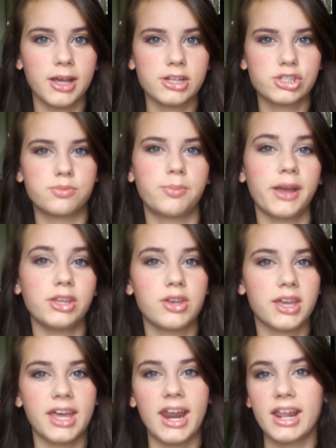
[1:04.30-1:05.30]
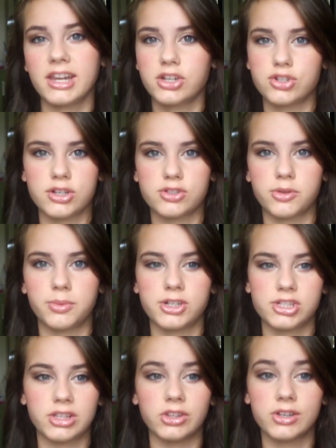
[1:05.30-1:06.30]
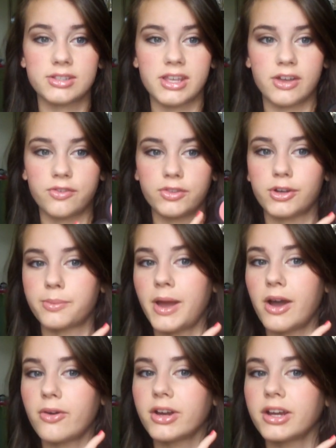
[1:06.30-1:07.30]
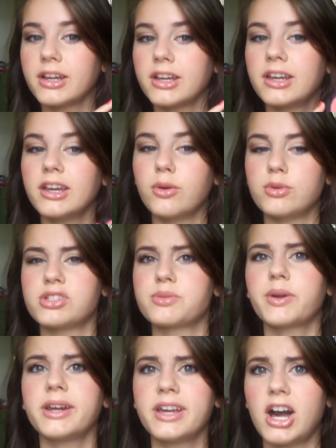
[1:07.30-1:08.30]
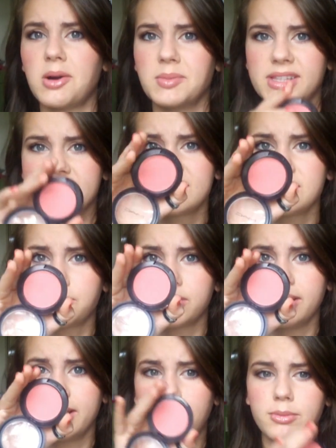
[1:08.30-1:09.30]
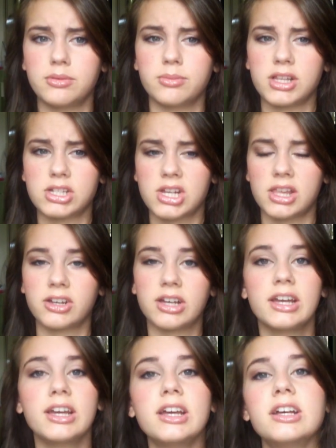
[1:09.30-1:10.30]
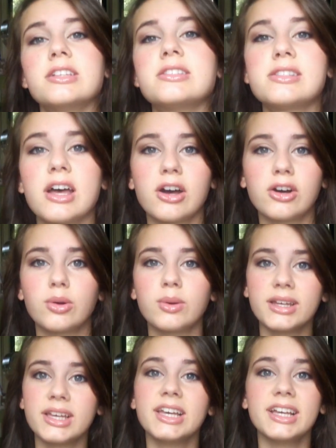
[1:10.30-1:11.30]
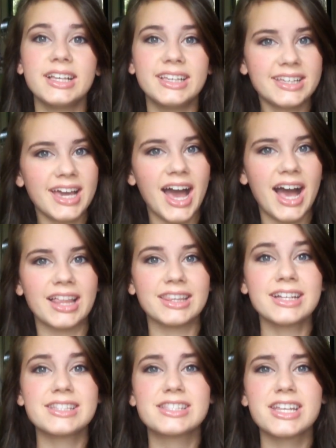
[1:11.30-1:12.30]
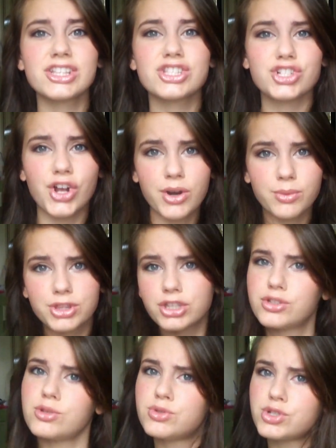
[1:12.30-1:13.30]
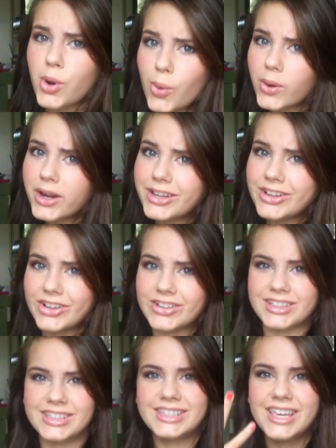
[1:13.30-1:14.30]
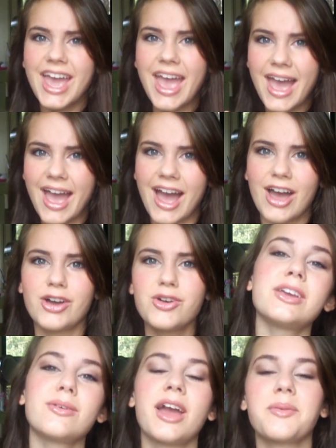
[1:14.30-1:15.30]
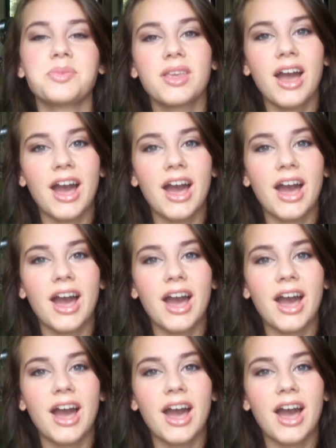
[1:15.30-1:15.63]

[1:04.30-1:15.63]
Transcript: blush, but you can get any drugstore blush that looks like Fleur Power, which is pretty common. This is a pretty common blush color. So, yeah, let's get started with the tutorial. Yeah! Anyway,